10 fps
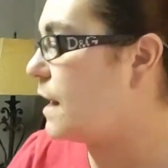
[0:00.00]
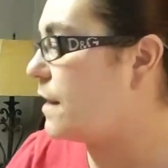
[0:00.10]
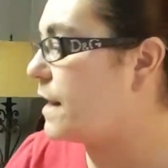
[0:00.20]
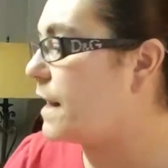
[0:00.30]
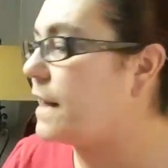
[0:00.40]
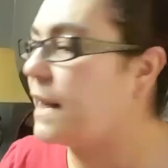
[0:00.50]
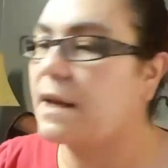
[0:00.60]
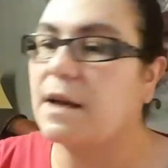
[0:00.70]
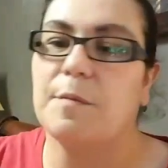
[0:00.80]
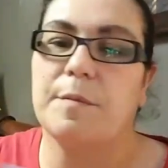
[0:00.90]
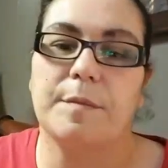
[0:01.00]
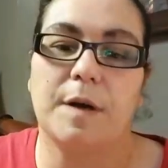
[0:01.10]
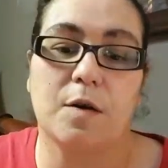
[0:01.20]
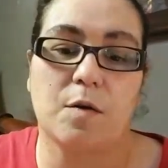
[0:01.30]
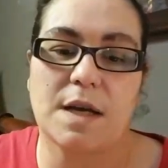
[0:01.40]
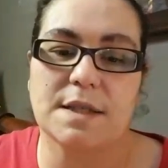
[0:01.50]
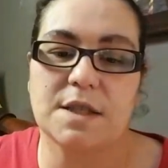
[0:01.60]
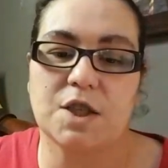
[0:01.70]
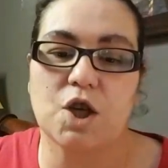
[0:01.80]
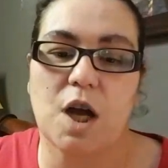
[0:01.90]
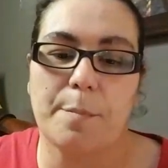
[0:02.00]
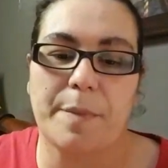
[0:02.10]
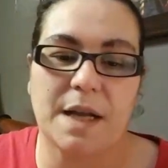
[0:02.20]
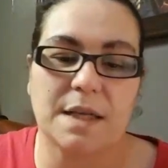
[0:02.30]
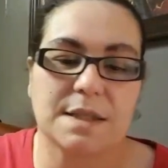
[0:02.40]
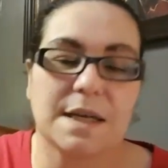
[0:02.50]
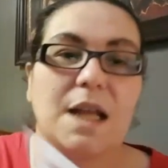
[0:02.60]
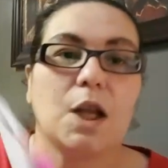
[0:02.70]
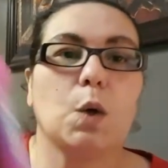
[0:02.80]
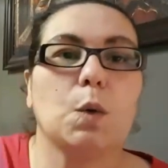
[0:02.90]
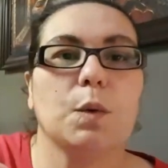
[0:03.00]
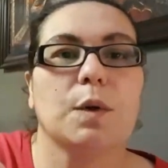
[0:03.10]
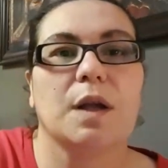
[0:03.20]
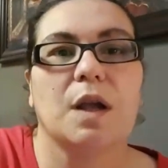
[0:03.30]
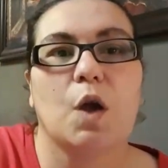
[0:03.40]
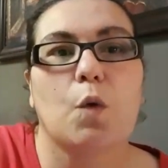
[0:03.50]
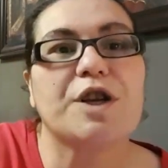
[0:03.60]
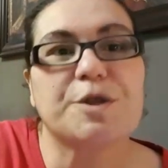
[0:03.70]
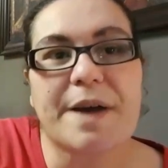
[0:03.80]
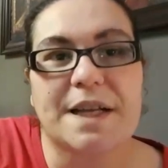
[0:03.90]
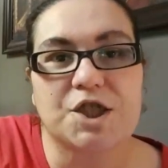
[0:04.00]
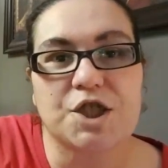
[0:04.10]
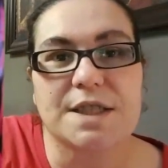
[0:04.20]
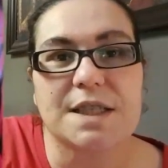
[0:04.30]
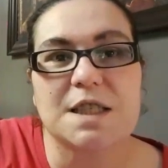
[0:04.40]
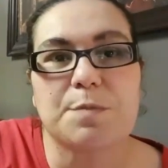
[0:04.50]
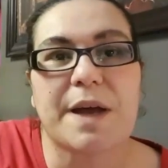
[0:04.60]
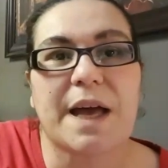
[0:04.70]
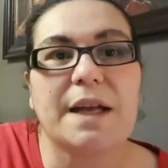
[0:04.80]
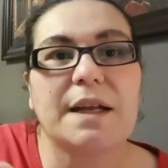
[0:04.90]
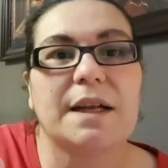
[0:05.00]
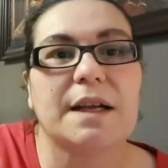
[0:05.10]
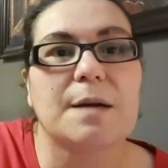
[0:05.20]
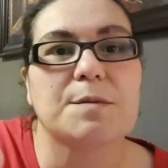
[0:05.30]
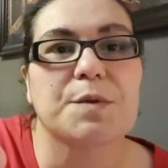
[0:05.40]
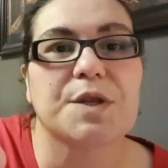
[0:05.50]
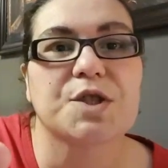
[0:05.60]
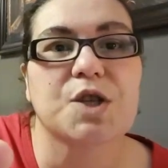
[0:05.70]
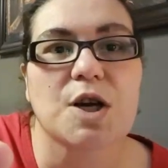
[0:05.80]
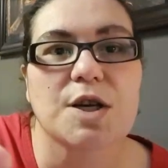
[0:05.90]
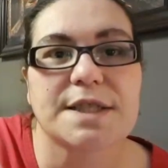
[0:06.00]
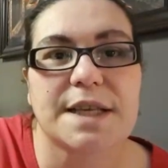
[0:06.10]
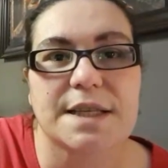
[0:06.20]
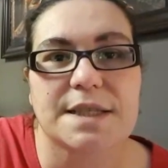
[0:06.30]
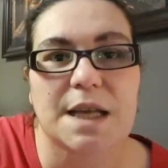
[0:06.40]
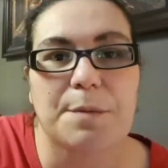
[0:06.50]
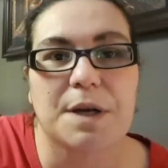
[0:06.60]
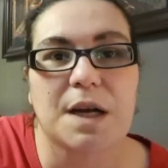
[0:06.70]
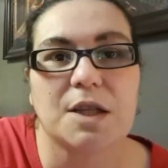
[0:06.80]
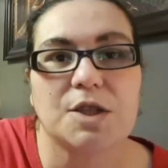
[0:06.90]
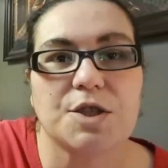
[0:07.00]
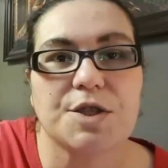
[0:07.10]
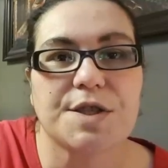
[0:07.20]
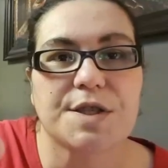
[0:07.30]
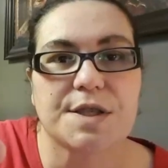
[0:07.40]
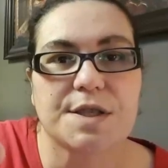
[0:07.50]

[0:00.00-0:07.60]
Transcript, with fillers: And then I did come across the Jot Pen Stylo, which matches the list pad. And it comes with the stars and the same colors.